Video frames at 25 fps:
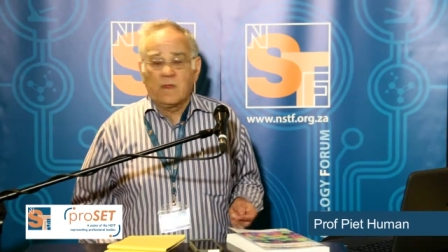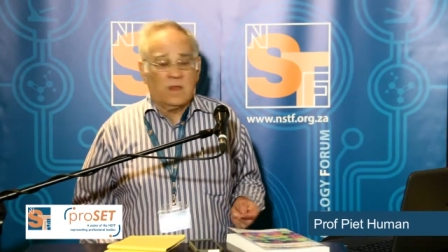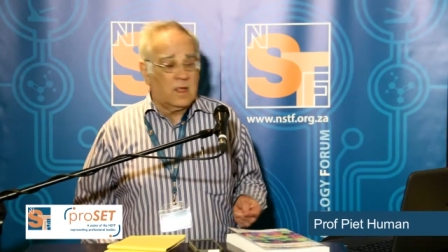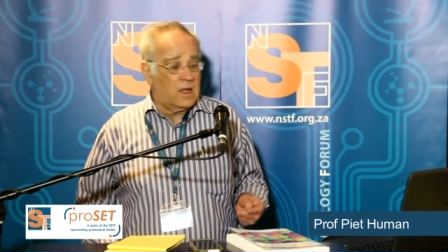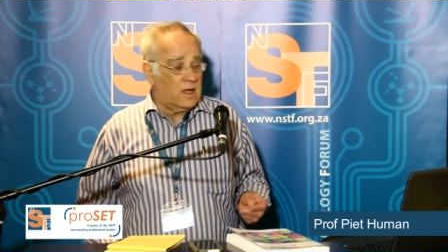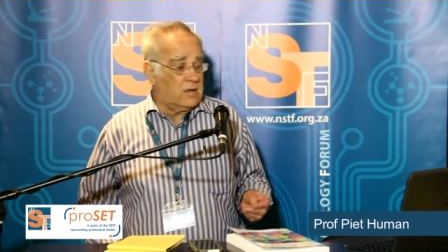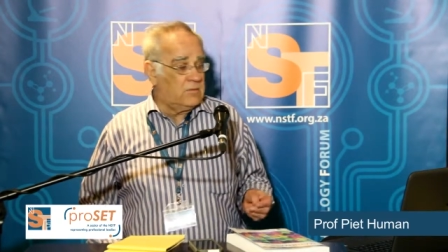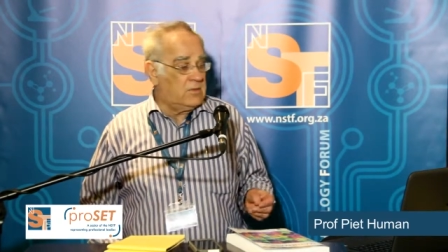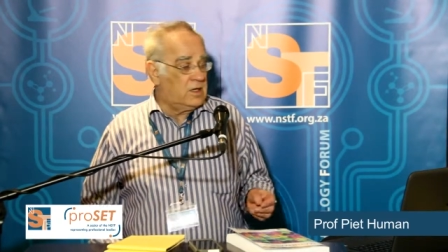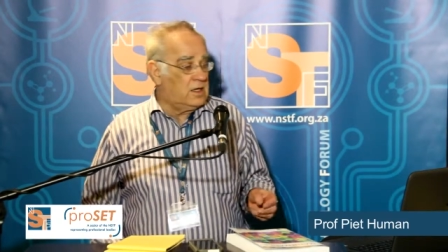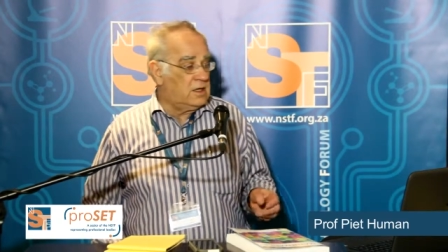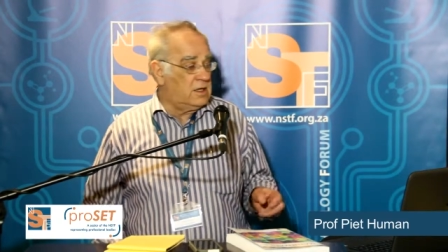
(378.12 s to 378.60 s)
I
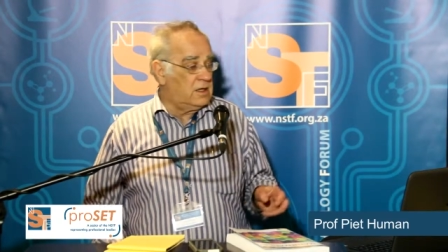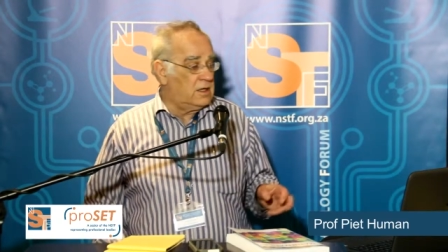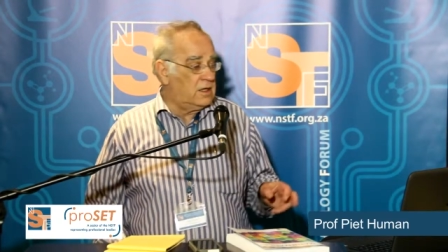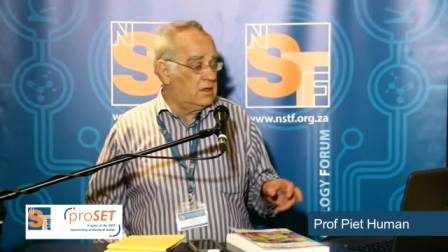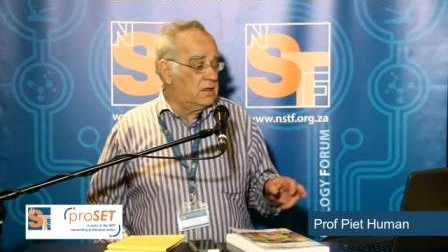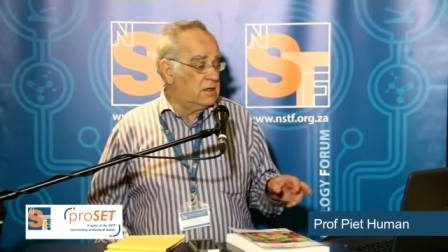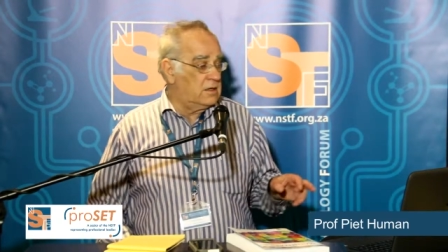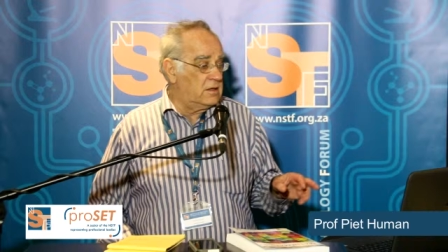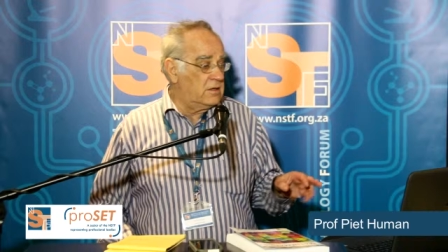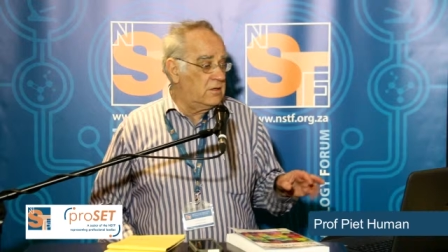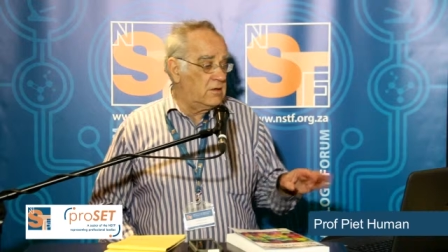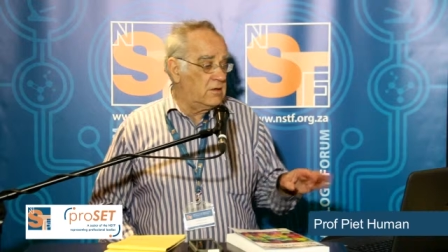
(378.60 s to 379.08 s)
mean,
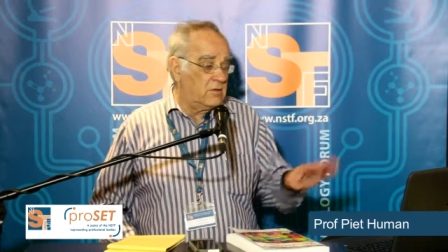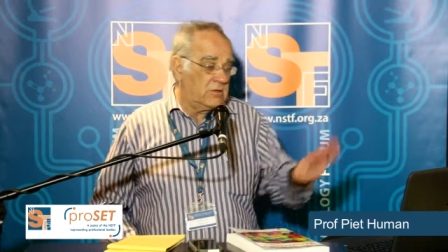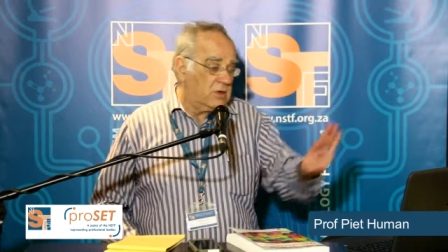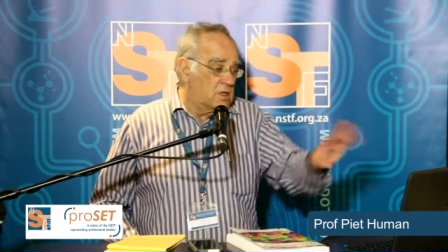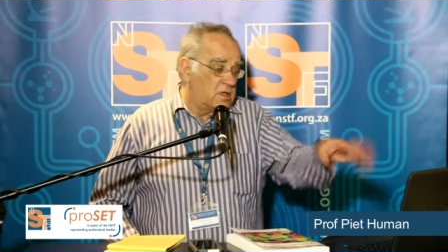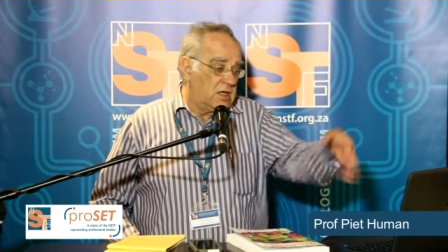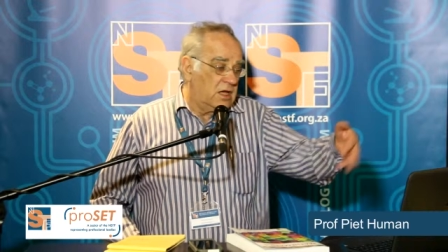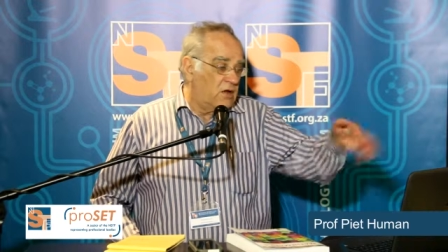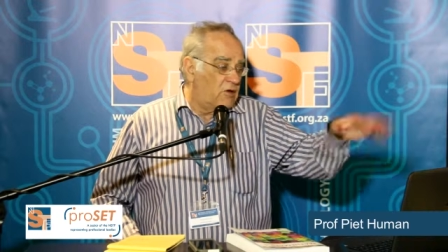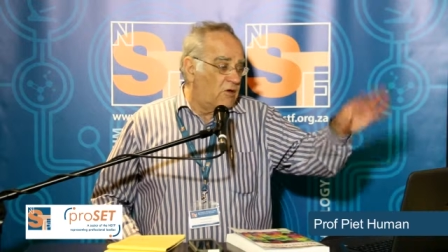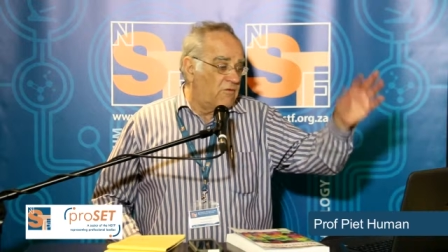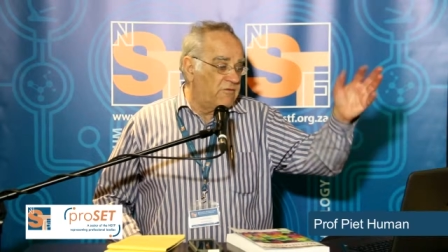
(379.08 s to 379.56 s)
you can
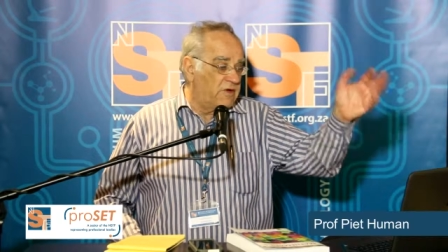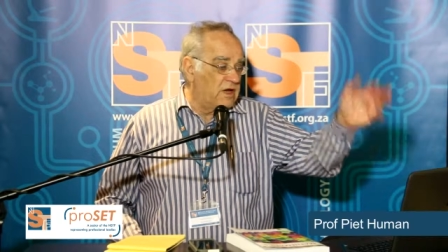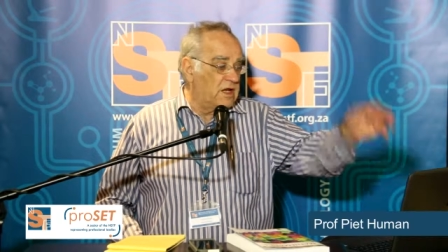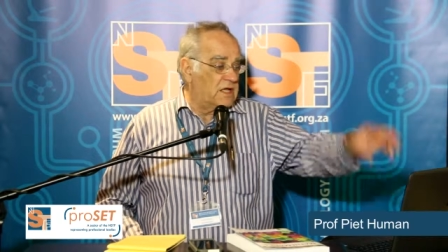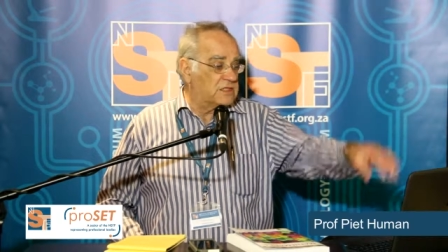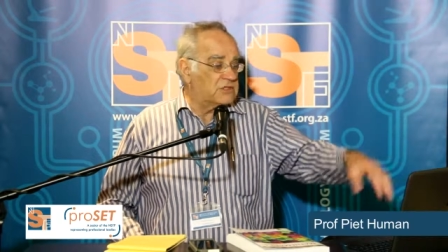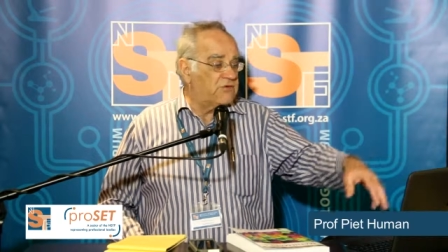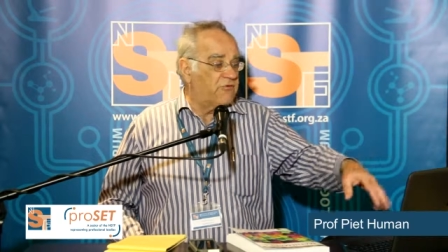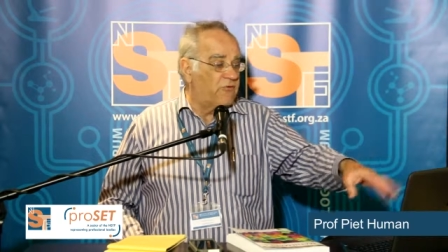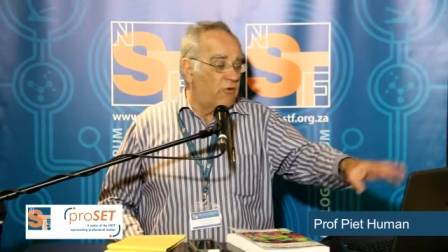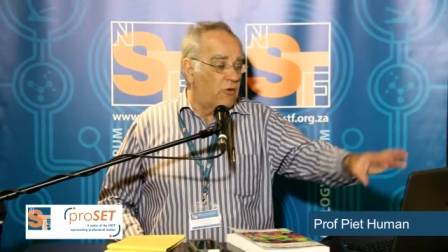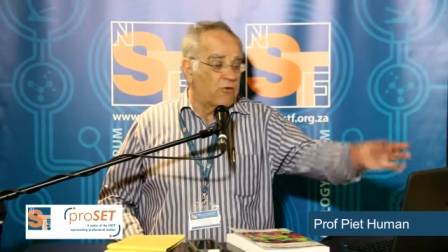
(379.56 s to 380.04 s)
think of it
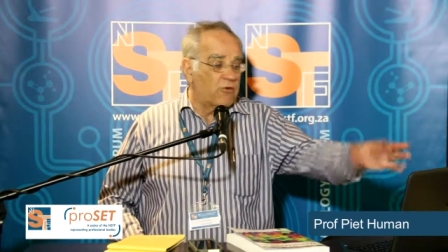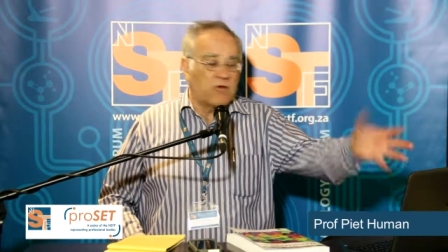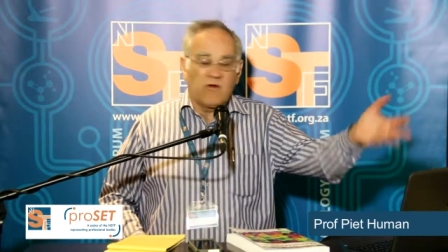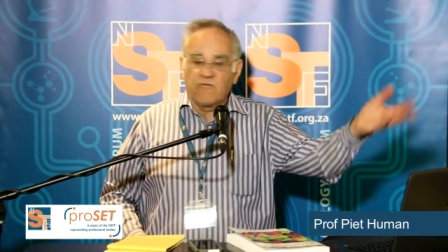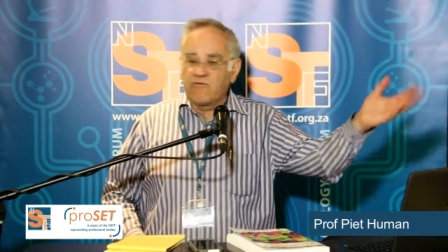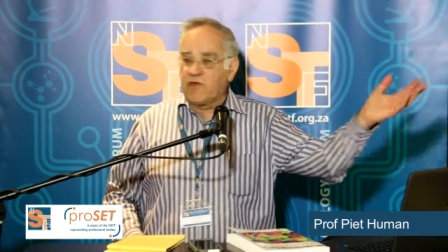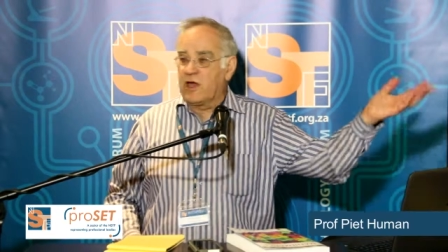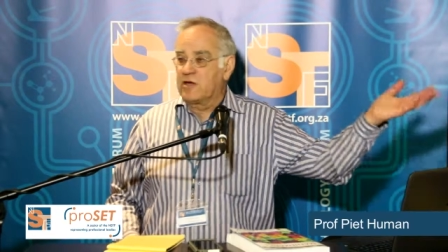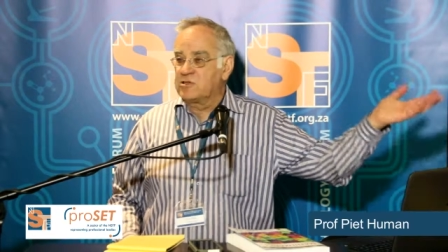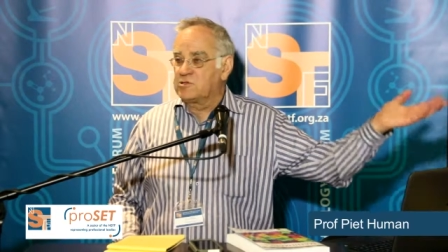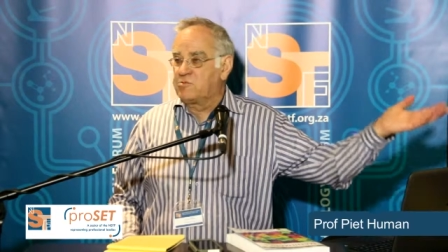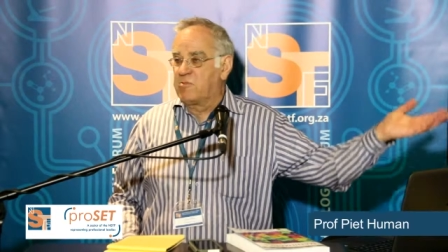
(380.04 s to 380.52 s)
as 4 of
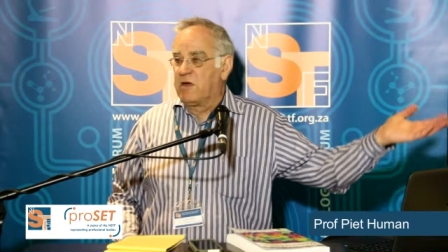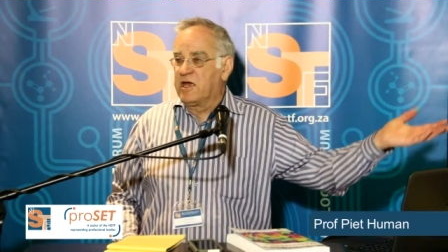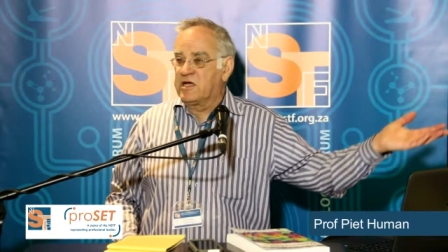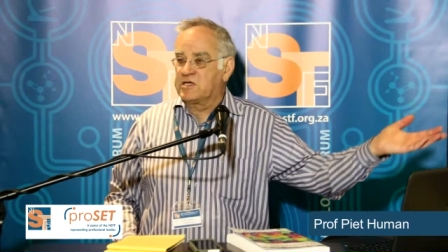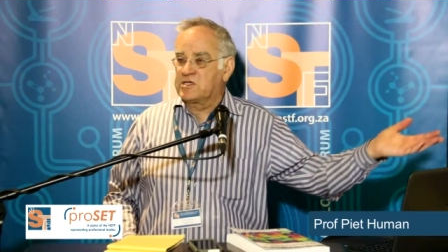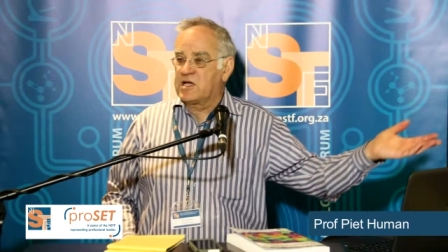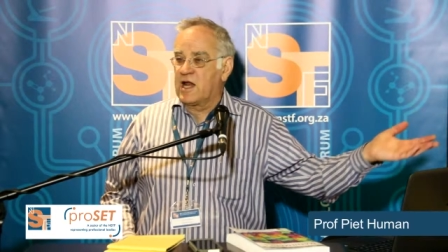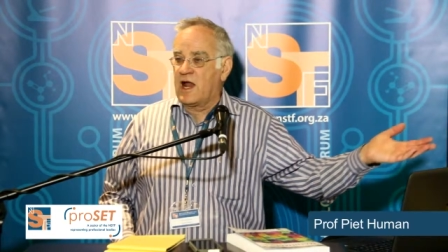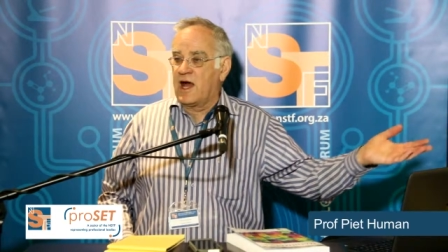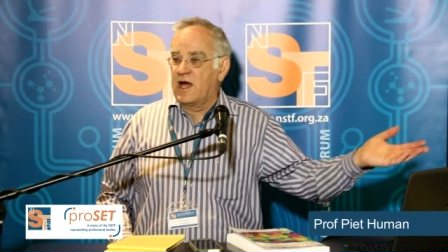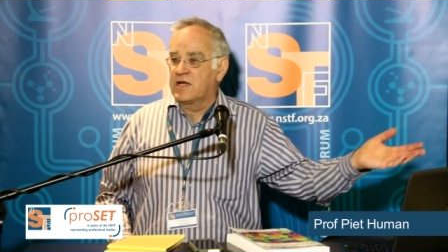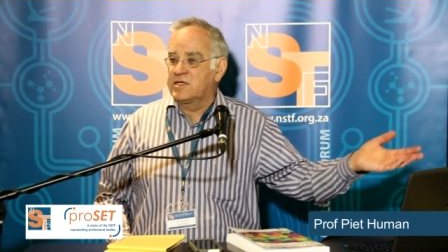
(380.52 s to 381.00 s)
those big
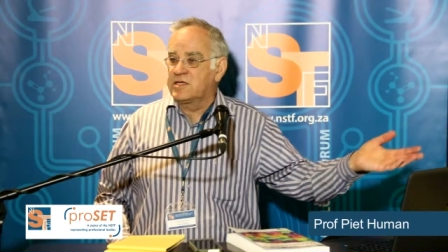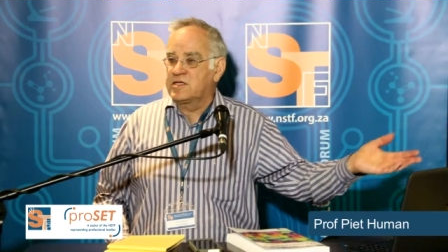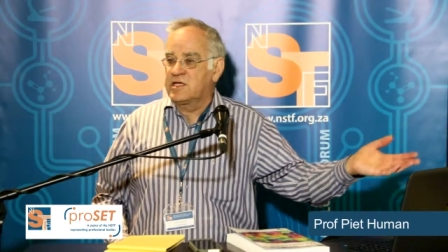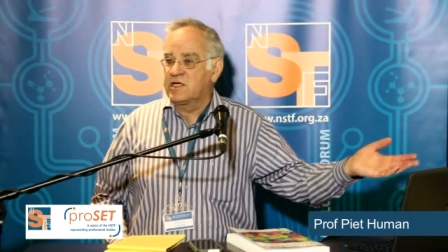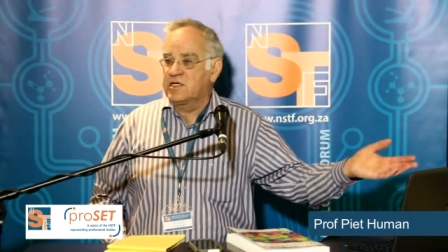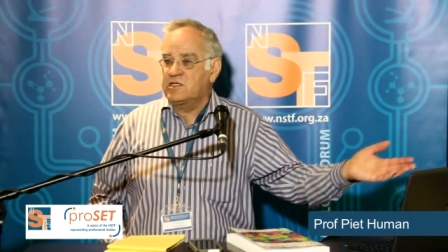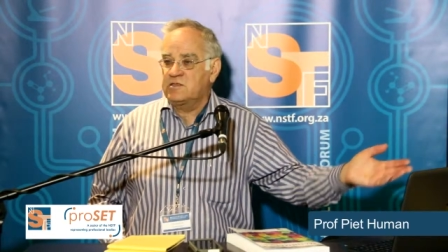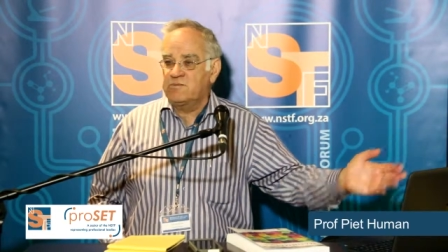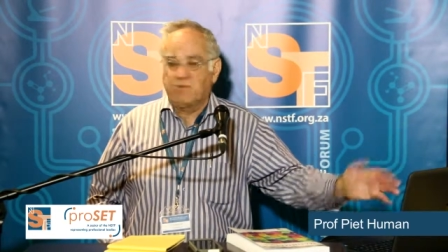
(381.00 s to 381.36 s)
slices,